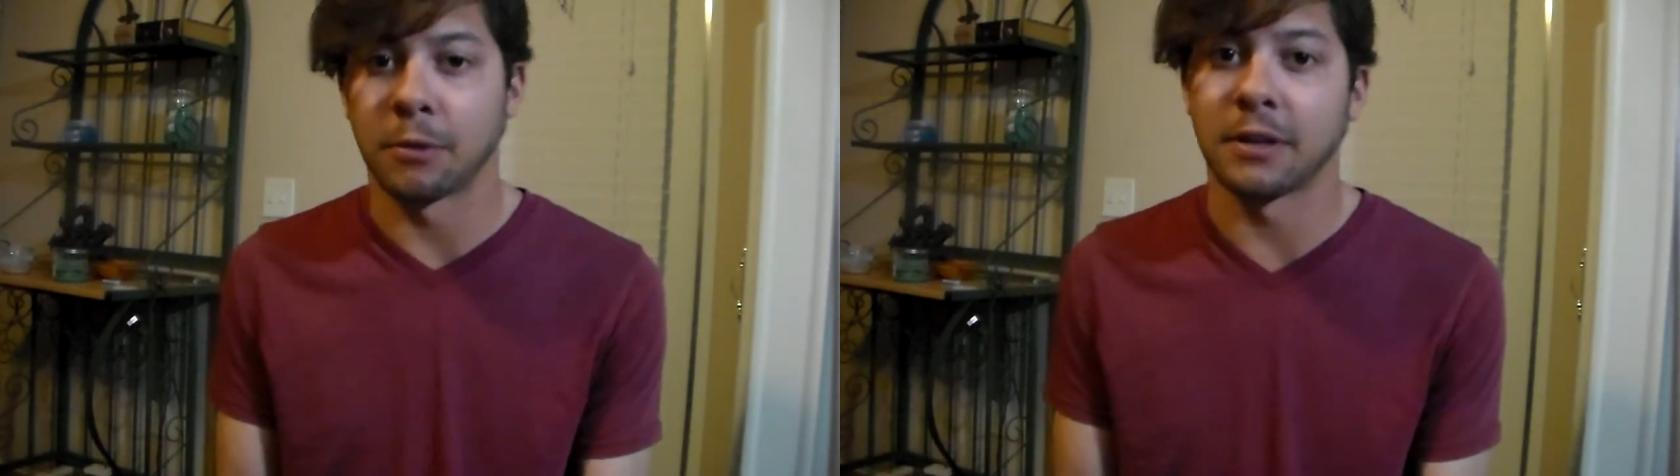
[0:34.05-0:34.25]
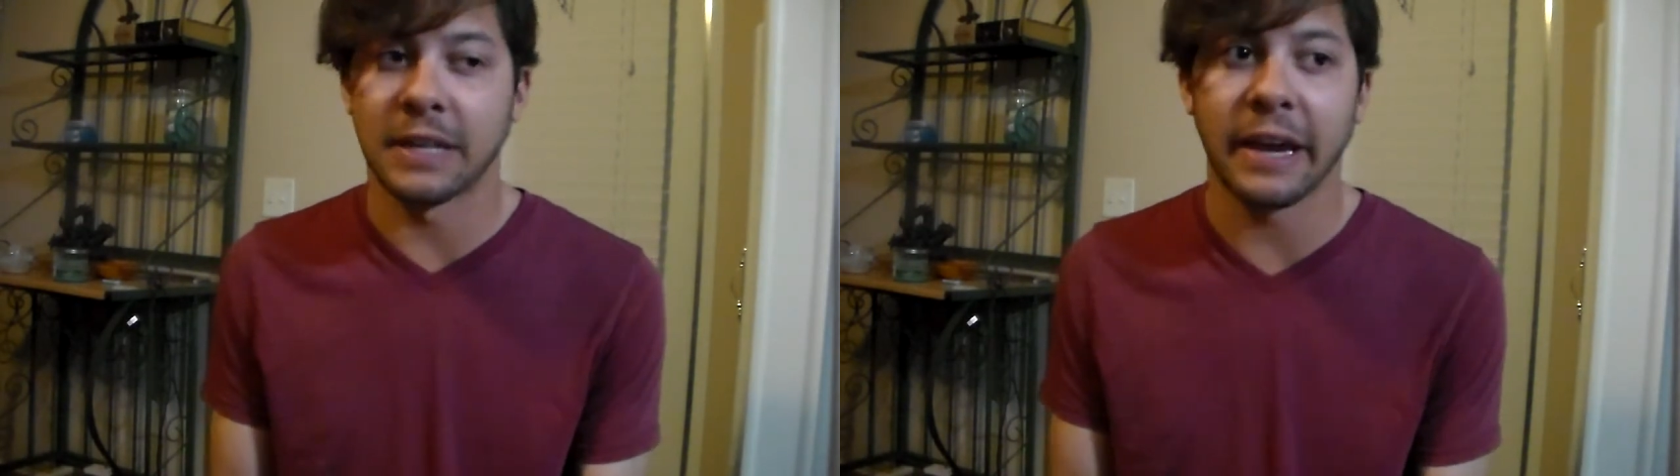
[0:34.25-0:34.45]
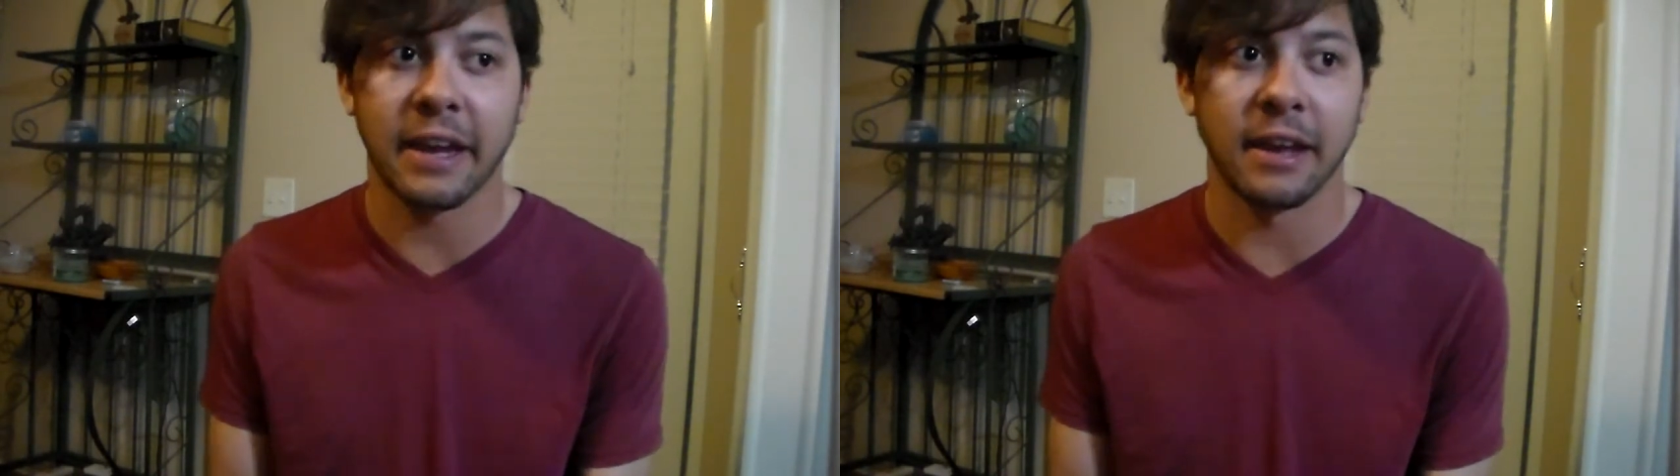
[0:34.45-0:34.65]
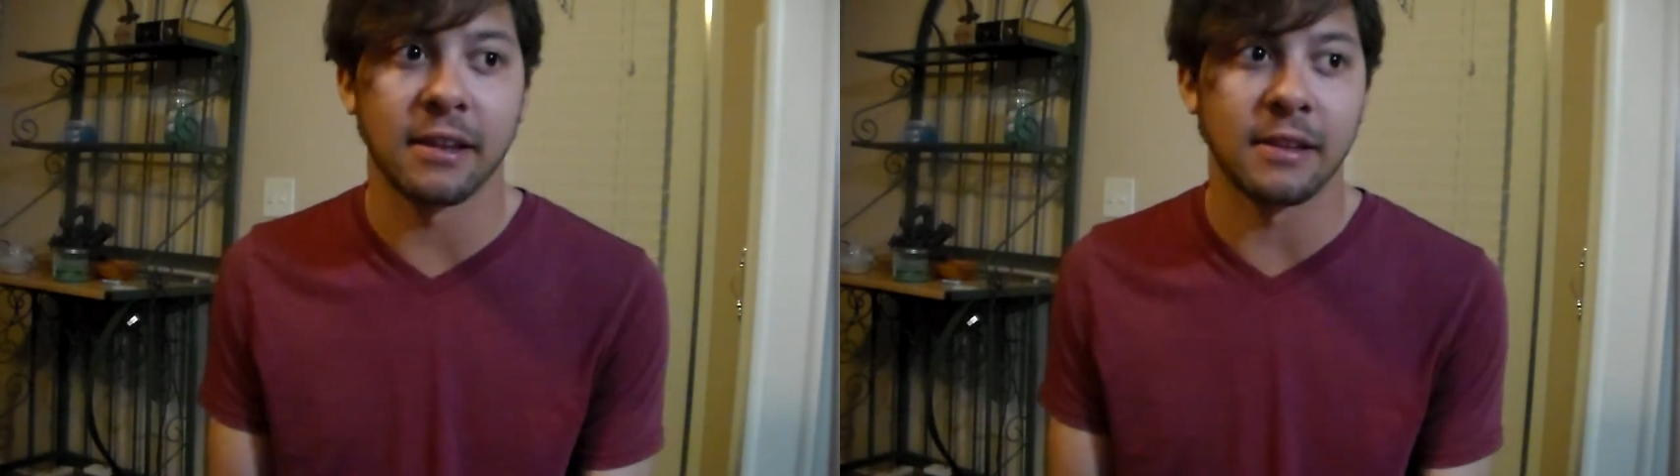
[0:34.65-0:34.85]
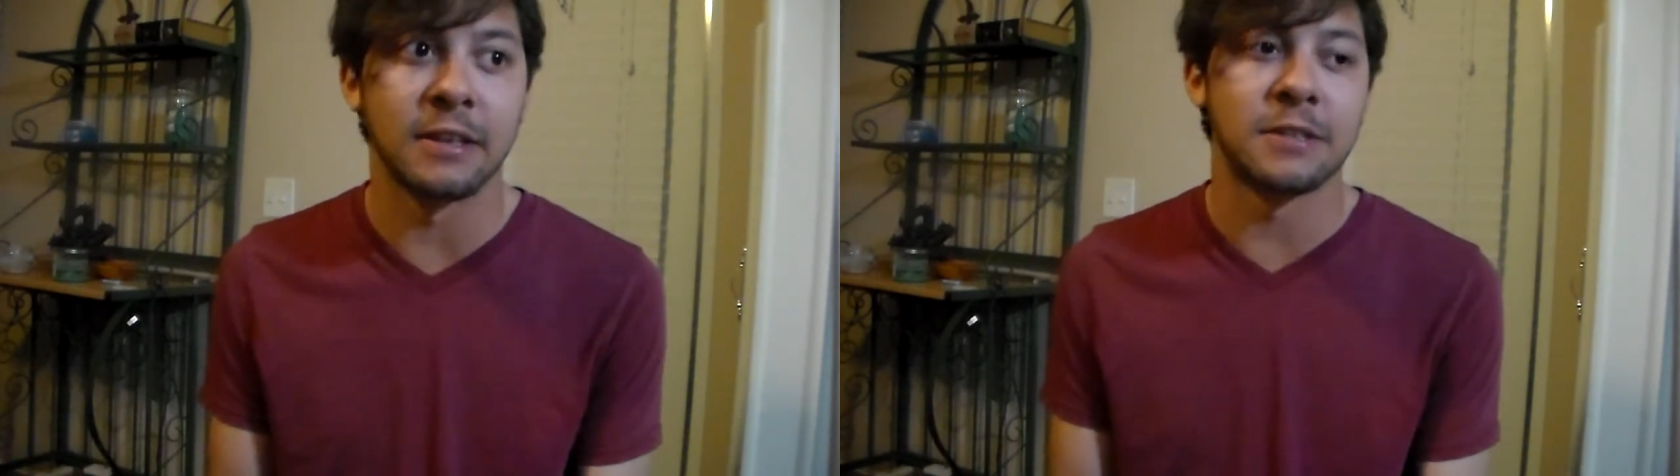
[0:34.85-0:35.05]
or a decade
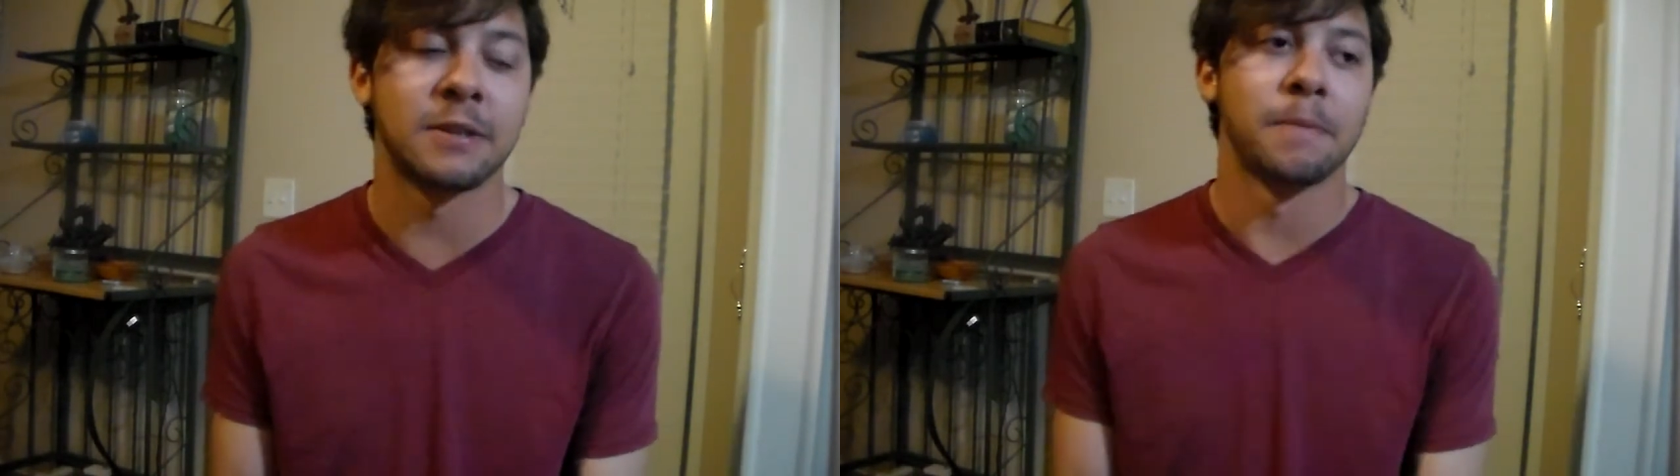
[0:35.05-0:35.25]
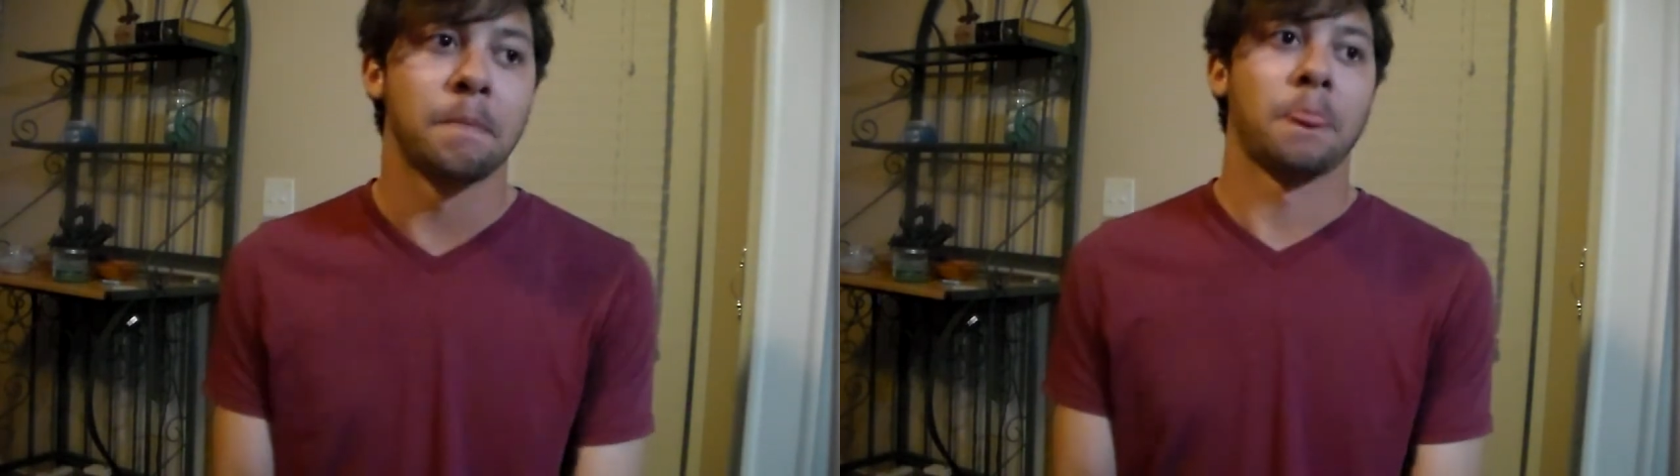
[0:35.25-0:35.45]
at least.